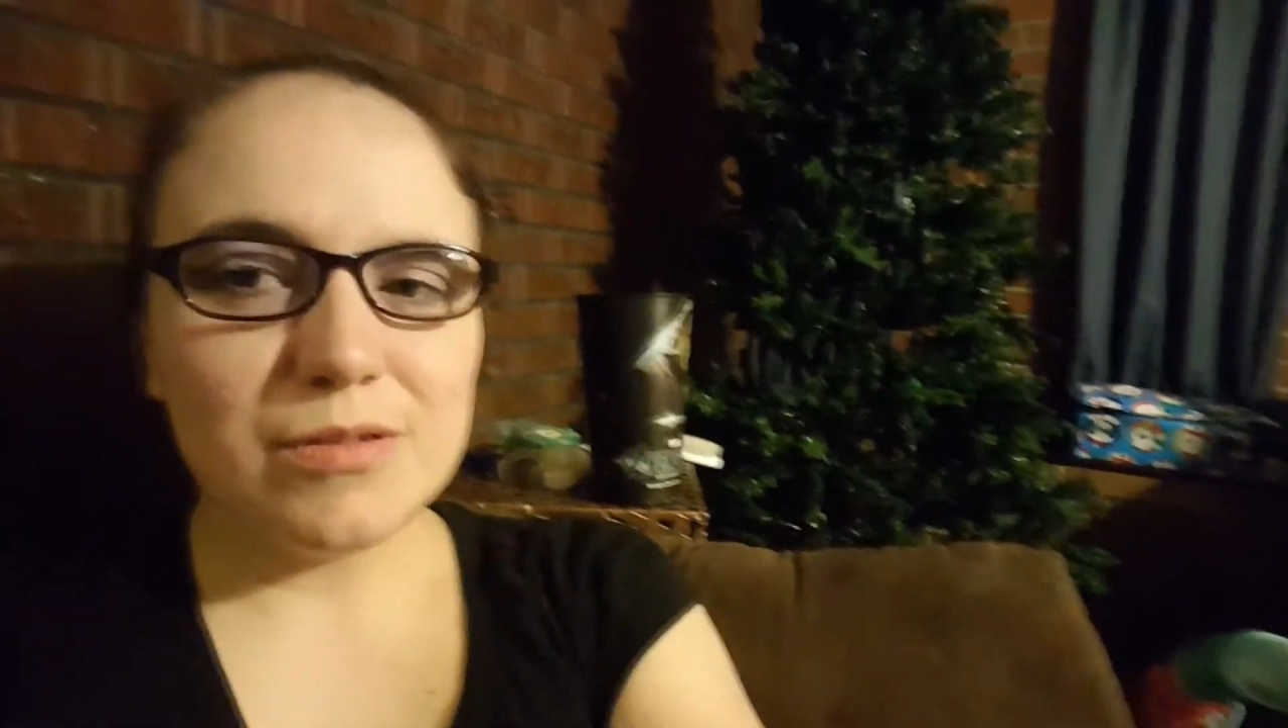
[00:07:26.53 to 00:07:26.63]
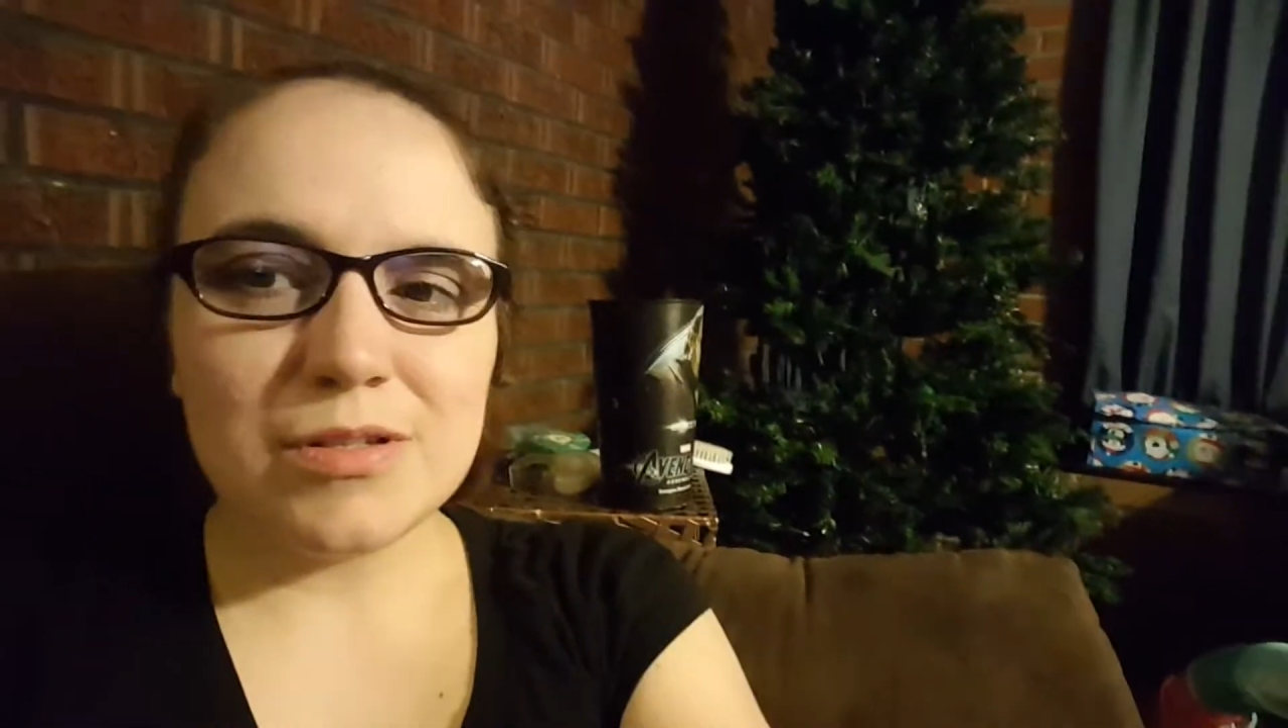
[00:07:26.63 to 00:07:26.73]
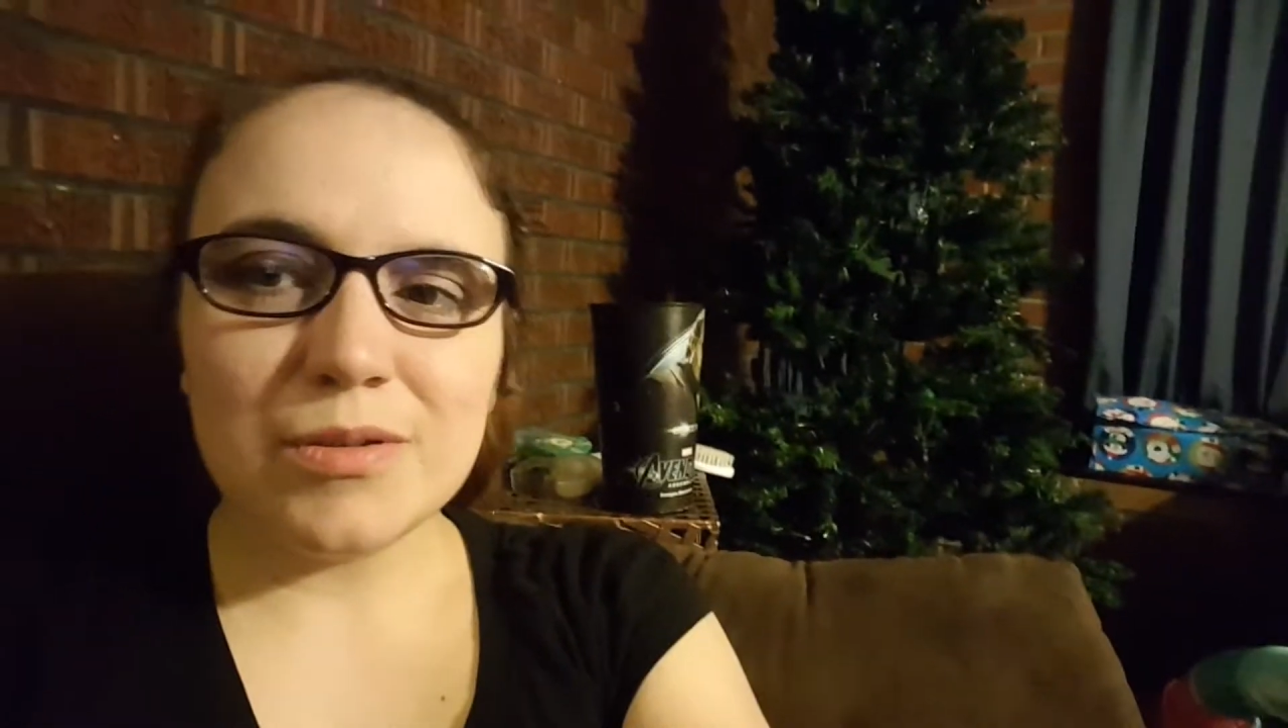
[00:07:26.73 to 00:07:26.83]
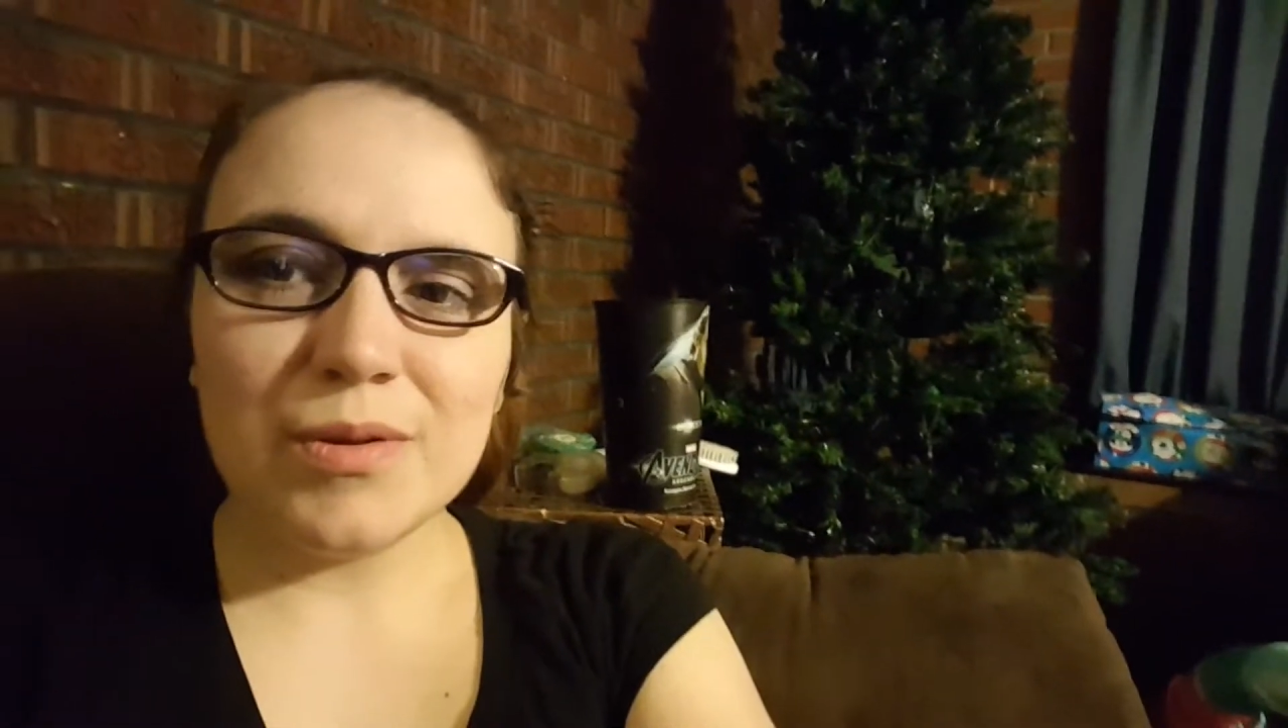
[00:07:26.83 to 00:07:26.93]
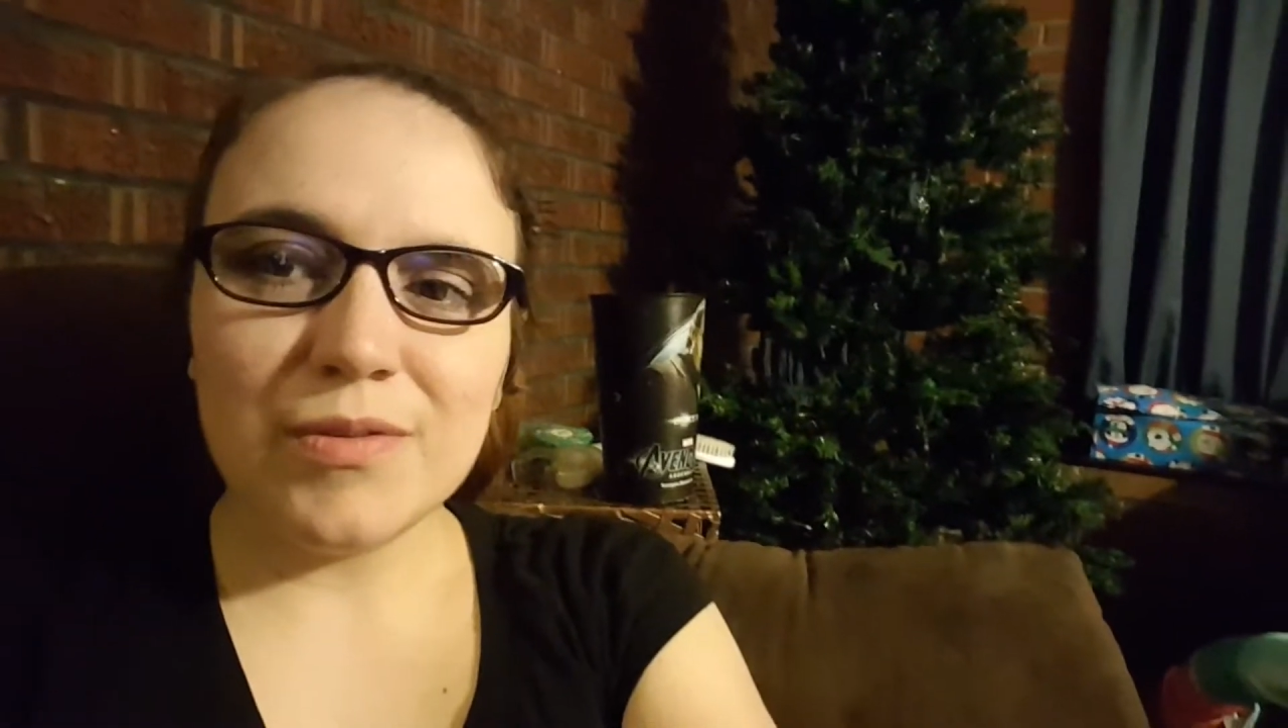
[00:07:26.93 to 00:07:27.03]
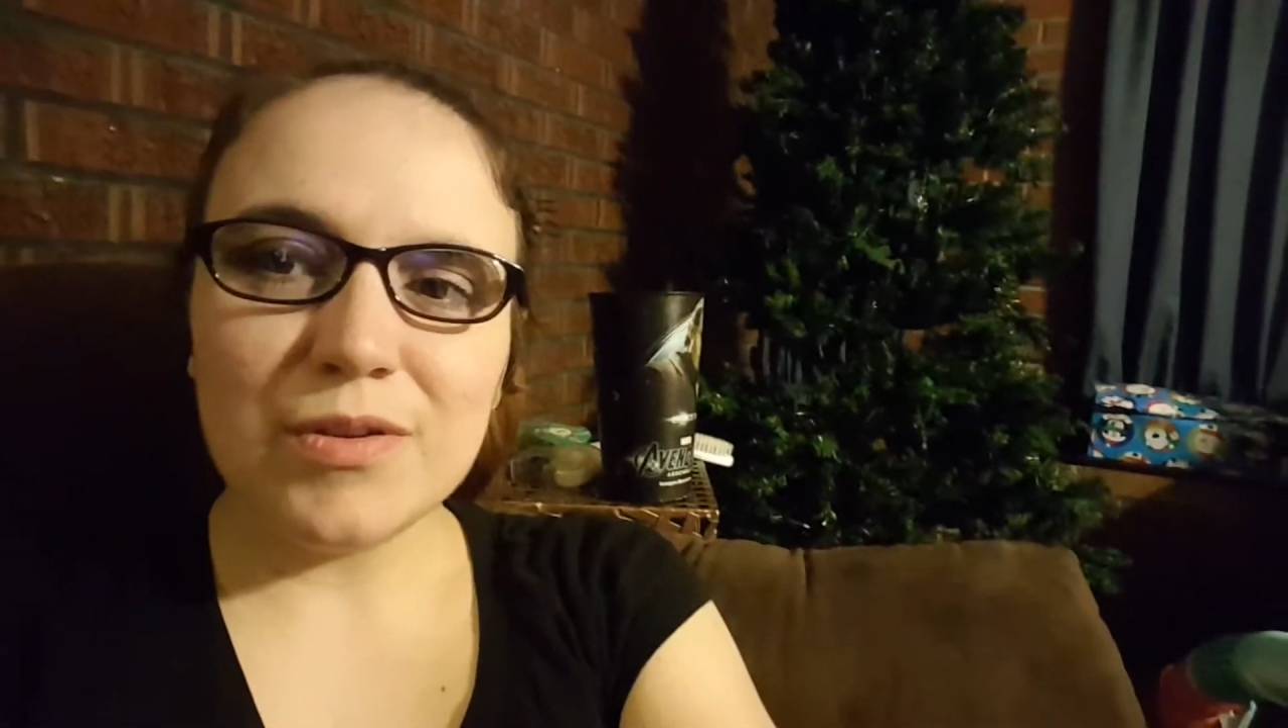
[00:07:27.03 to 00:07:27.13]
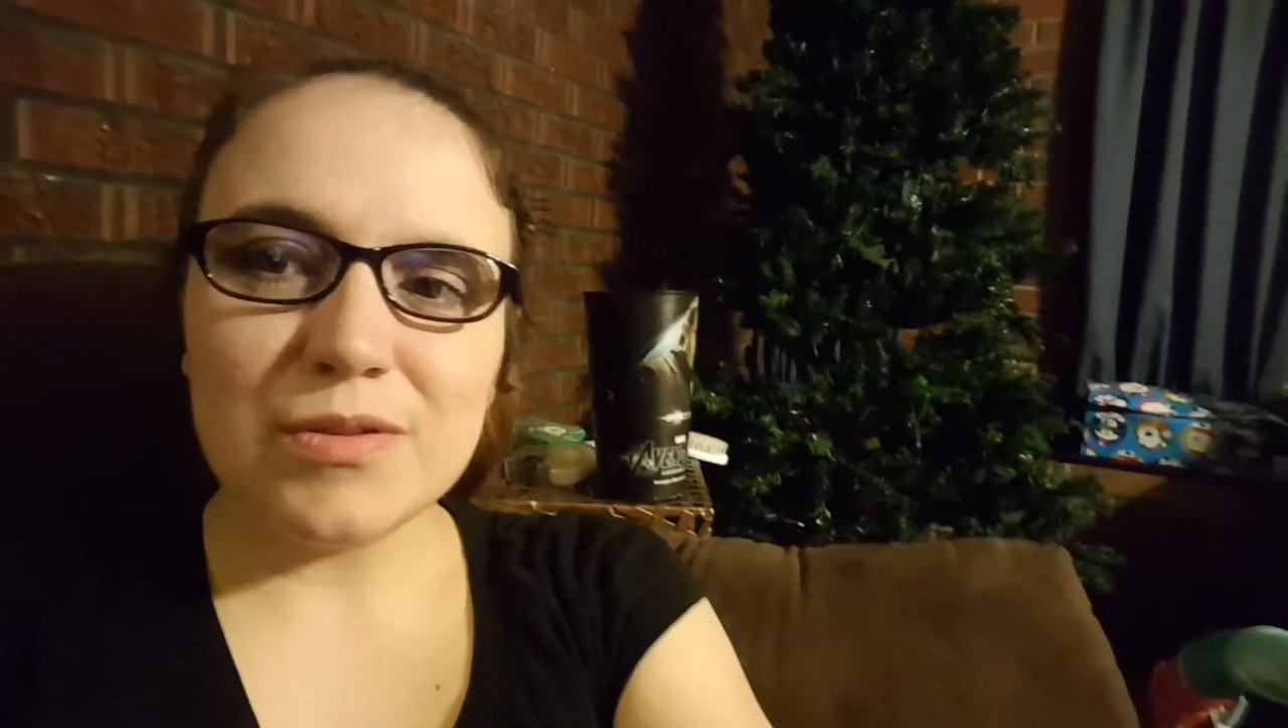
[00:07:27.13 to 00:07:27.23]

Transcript: two reviews